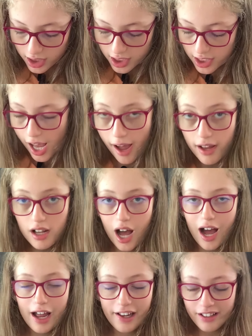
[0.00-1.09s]
Yeah,
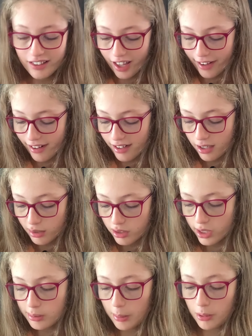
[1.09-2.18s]
I like
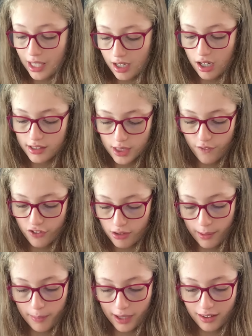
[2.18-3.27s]
those people that can't solve a
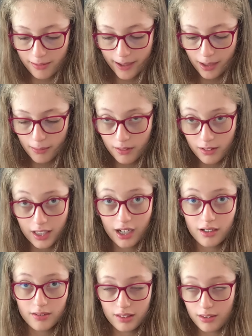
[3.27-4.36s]
3x3 think
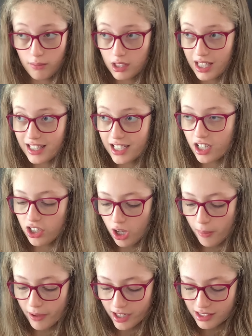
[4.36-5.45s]
what they think a
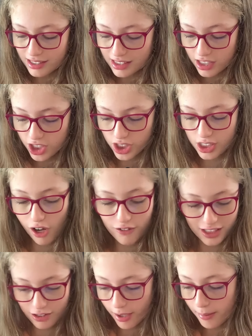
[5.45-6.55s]
cube is just solves
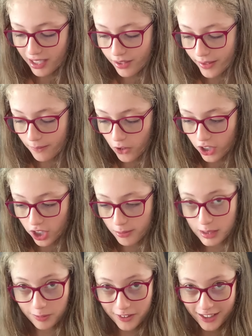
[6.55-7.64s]
a 3x3, what
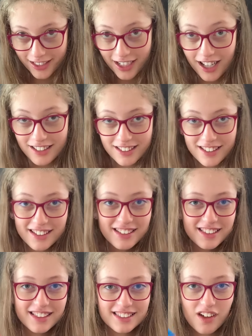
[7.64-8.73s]
cubes really are.
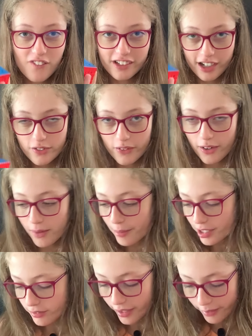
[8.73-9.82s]
Solving like
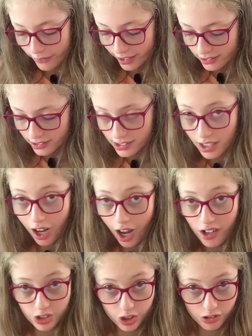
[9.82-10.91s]
21x21s,
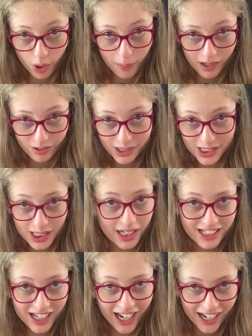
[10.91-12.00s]
100 3x3s in a
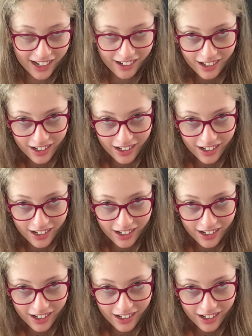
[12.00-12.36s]
day.